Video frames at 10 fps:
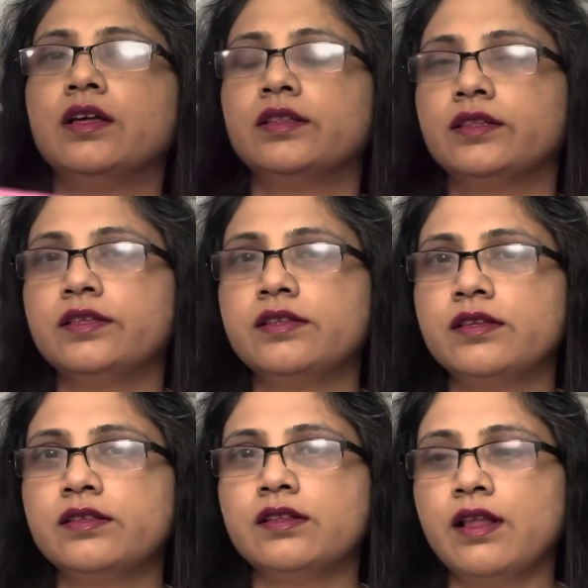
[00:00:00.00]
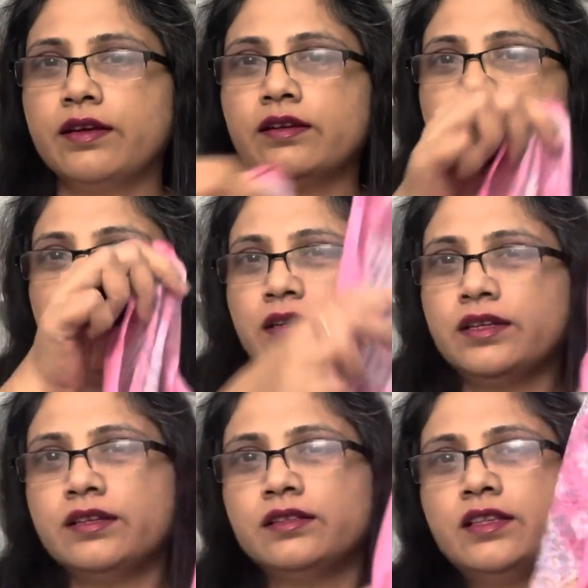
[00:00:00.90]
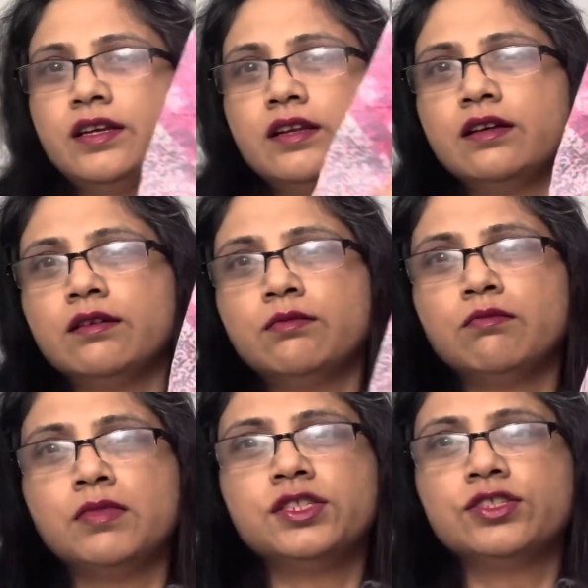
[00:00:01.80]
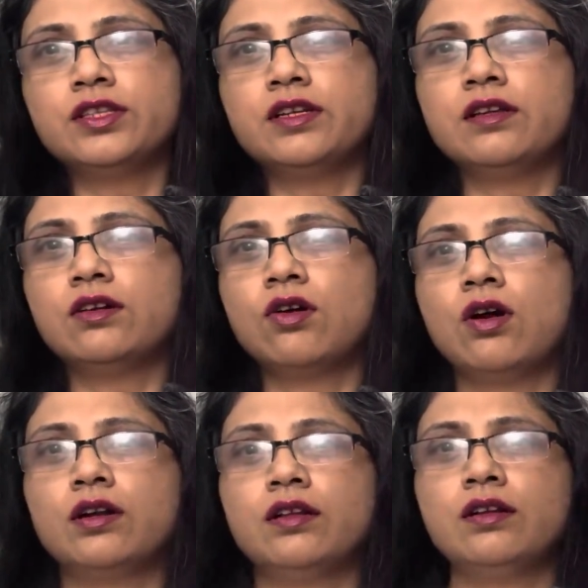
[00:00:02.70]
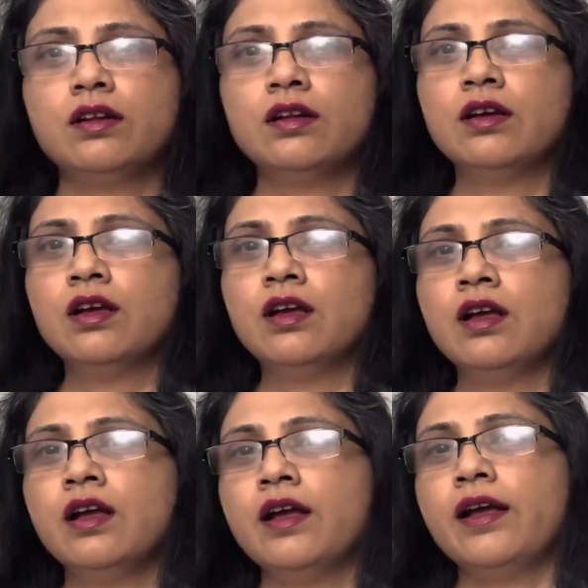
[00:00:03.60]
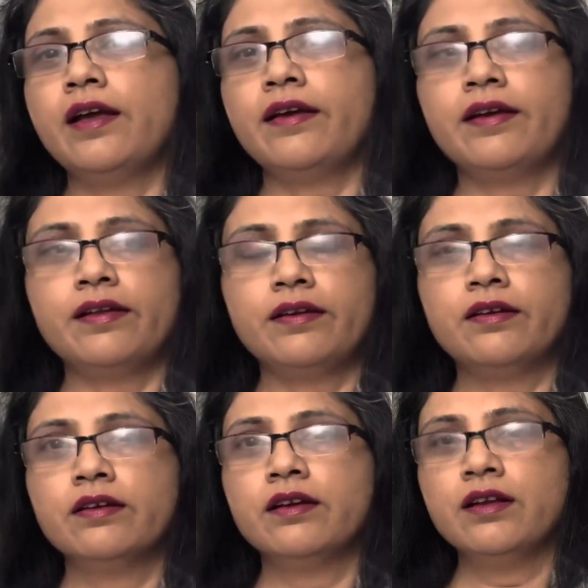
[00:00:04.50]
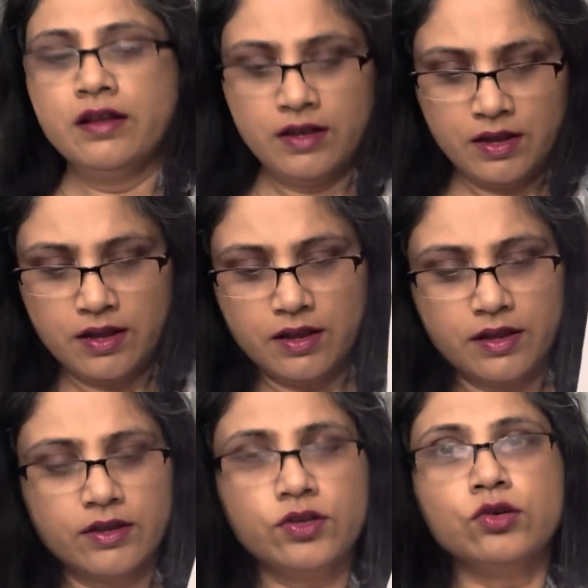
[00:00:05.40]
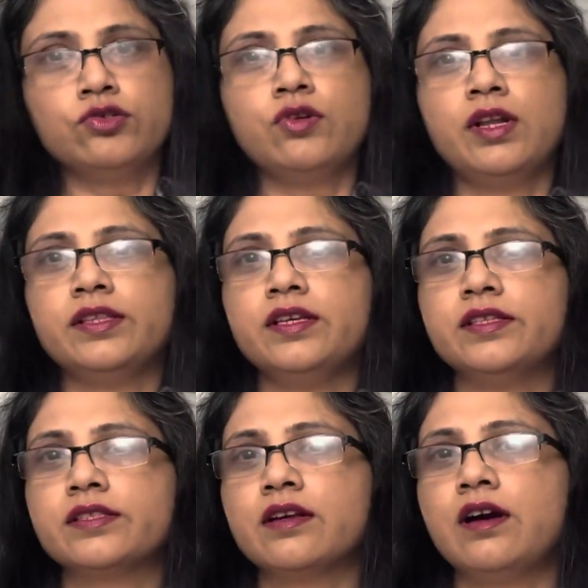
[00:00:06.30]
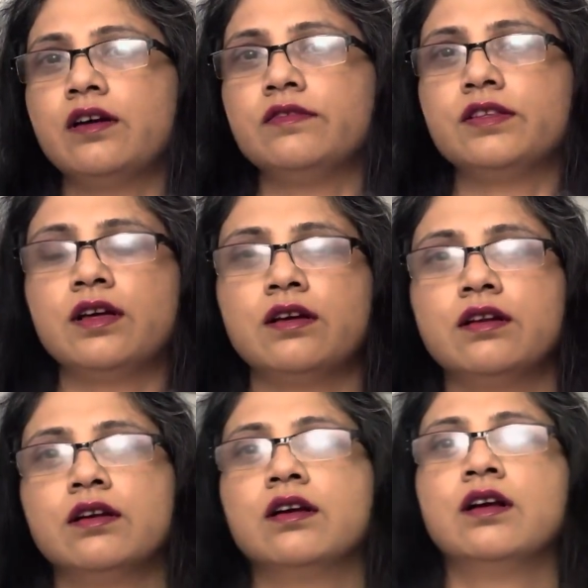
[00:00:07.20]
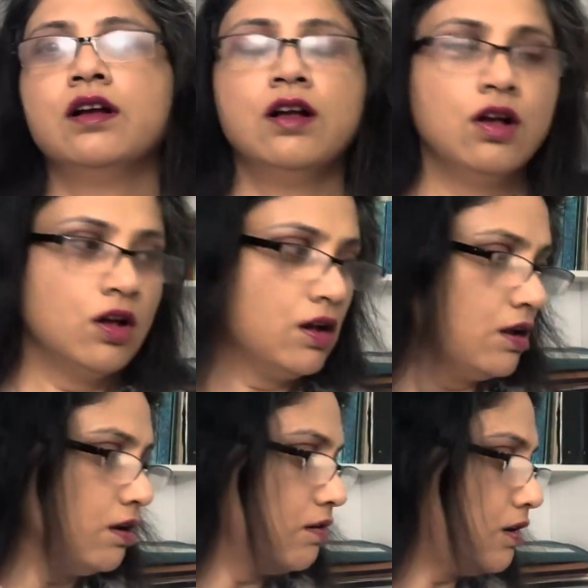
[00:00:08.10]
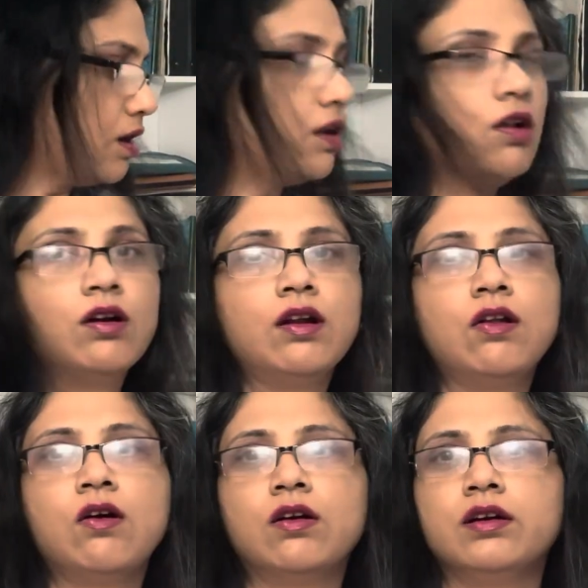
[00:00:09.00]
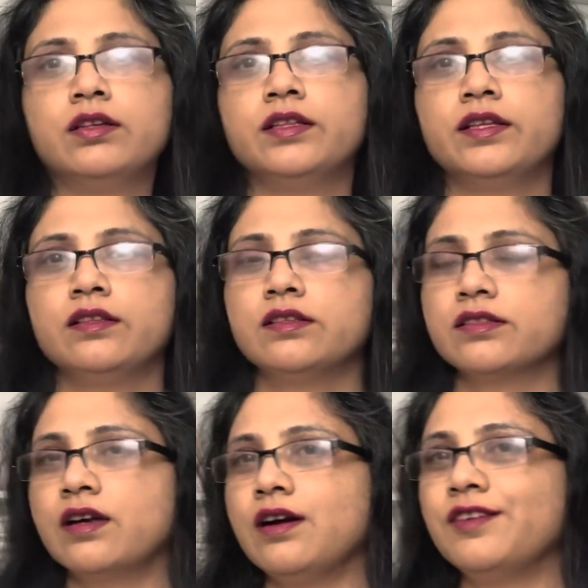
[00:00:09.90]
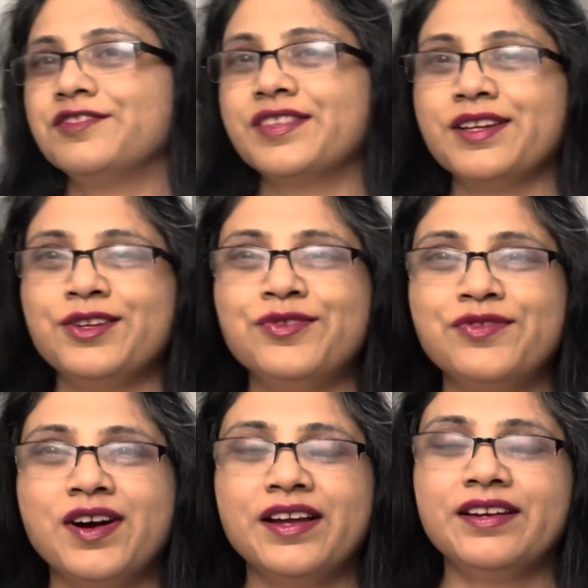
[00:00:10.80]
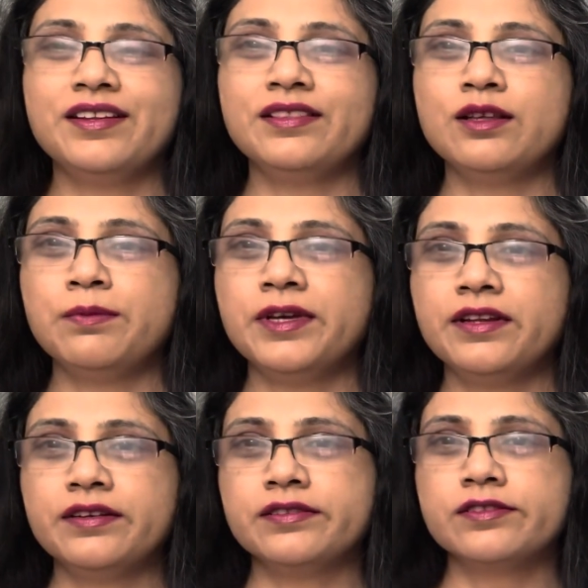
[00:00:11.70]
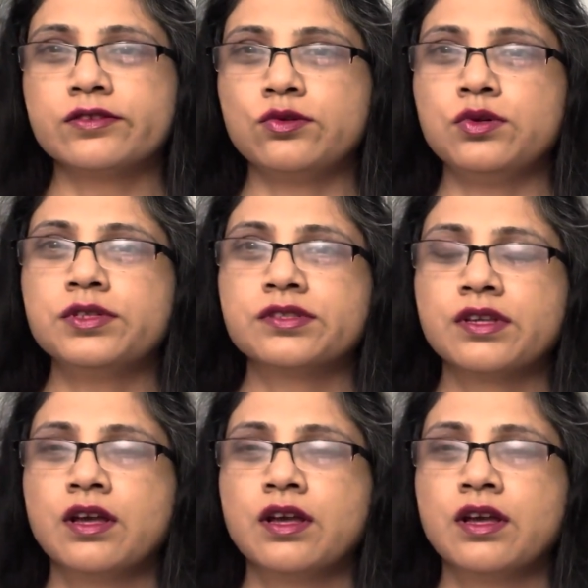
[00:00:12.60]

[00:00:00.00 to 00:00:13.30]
this is like in a thinner, much thinner cotton, and usually these scarves are a lot longer than the scarves that you find in the American stores.